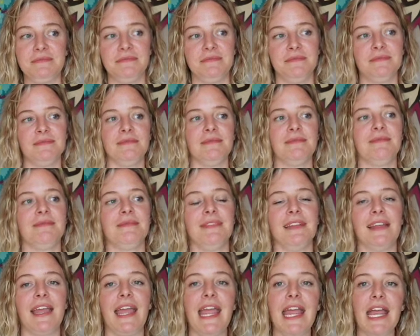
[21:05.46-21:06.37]

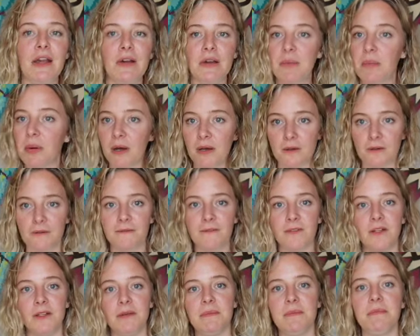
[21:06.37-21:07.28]
Harry Potter
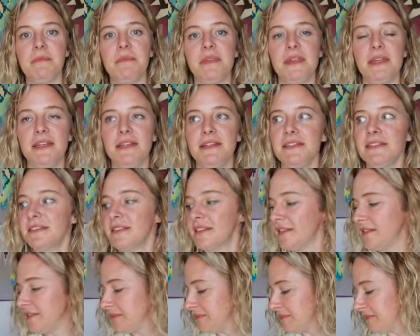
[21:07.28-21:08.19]
fun
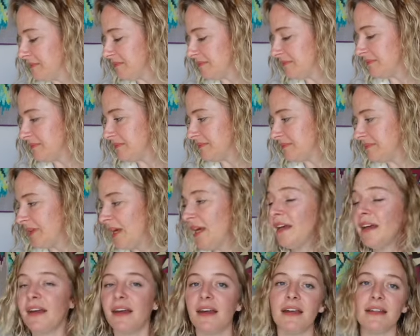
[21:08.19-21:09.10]
things.
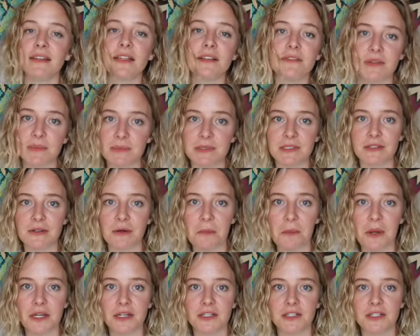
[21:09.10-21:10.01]
I love them so
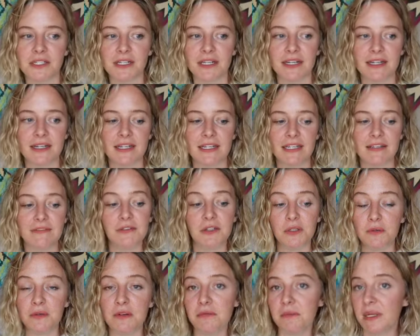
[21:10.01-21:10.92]
much. If
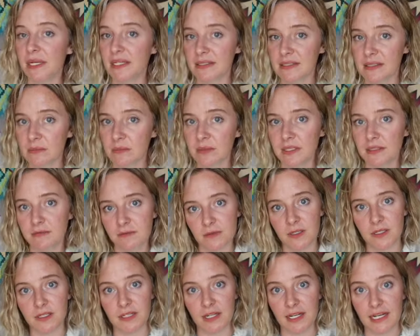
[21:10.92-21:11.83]
you have made something
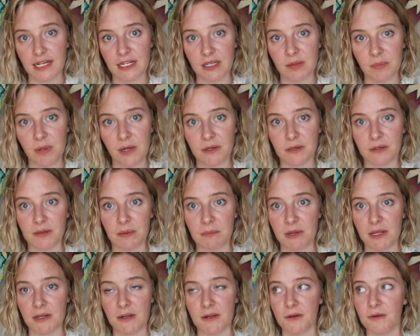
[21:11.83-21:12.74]
fun in Harry Potter, let
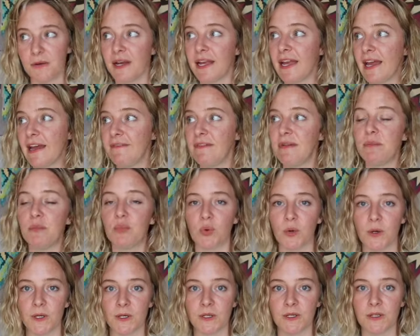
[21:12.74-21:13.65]
me know. I have
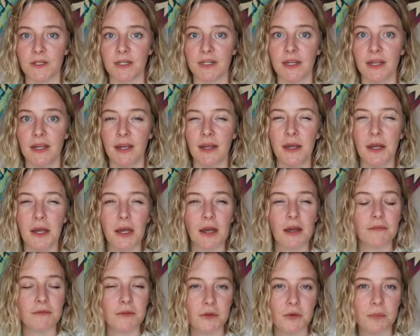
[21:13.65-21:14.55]
embroidered
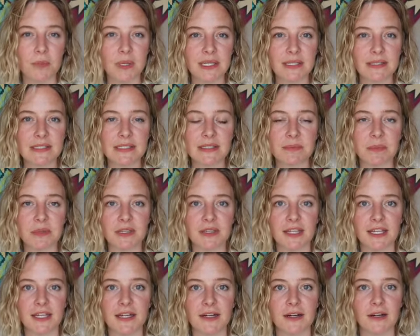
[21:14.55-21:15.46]
a few bits, but
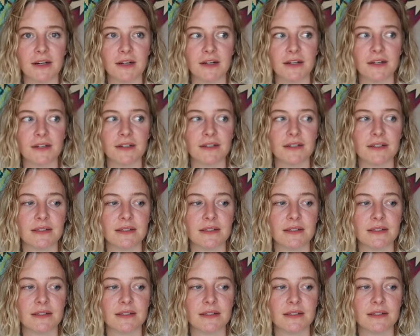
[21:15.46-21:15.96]
they are